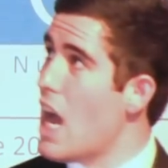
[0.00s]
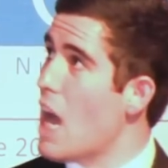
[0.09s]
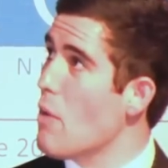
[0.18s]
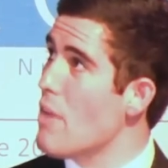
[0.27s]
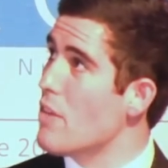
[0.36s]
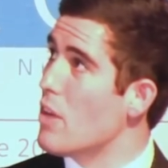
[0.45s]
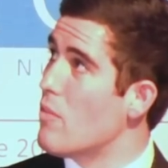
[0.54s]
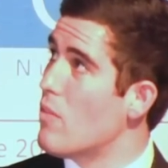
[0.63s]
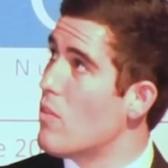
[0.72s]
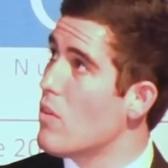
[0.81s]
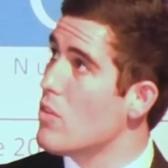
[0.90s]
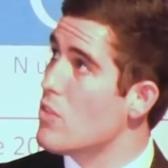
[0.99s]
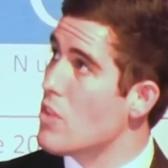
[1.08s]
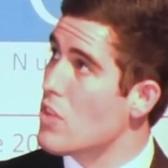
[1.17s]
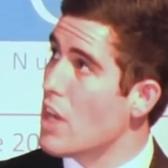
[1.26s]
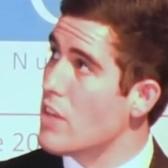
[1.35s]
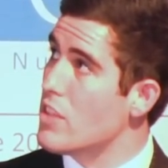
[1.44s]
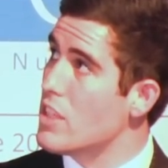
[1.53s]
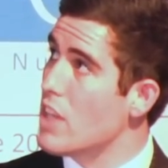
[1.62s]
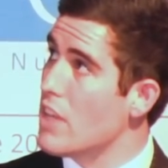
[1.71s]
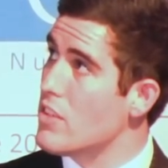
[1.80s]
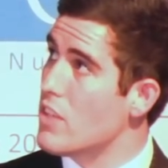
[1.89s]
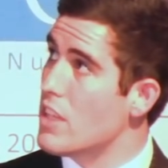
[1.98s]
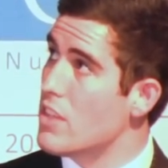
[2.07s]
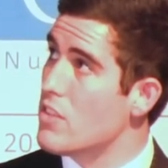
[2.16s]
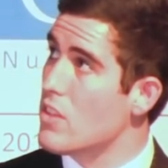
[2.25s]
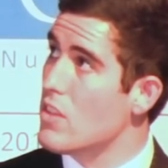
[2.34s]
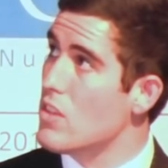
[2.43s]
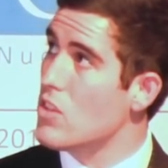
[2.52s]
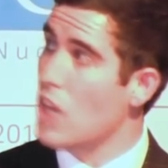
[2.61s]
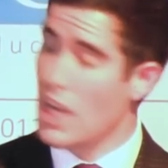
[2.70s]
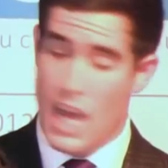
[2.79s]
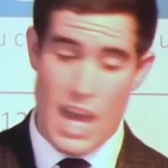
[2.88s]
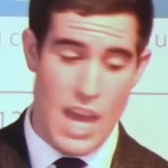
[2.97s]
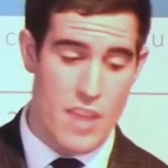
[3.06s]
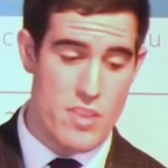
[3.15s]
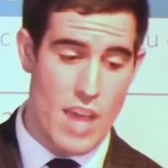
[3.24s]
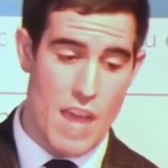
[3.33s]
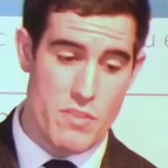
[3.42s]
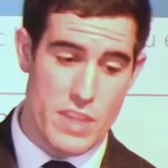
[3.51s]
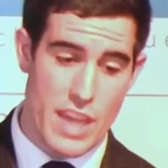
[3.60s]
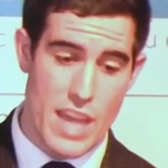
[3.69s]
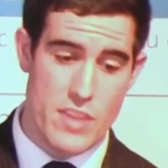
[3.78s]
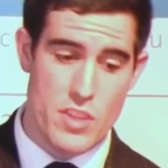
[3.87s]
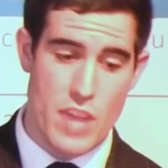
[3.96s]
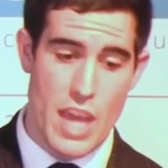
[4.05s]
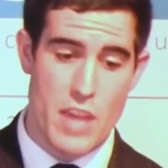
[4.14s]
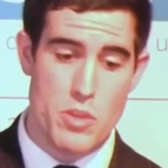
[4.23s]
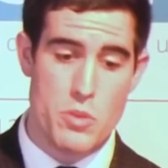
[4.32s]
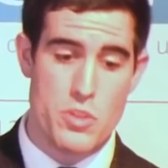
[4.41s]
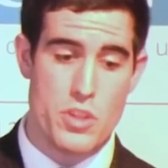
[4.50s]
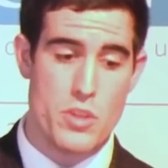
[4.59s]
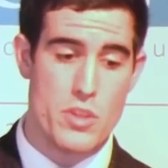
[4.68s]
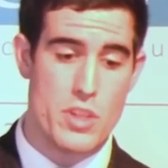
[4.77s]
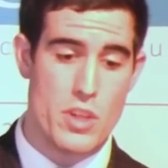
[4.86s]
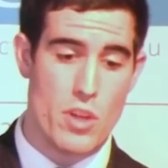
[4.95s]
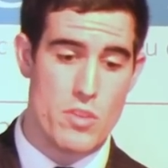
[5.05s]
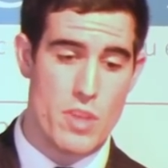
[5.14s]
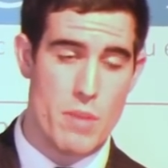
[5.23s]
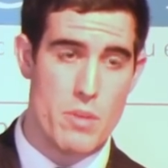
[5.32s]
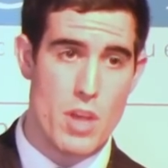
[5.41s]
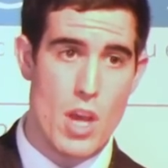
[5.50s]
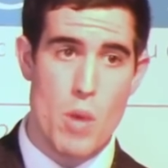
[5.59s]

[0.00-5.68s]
However, since the 1990s, China has advocated a new security concept,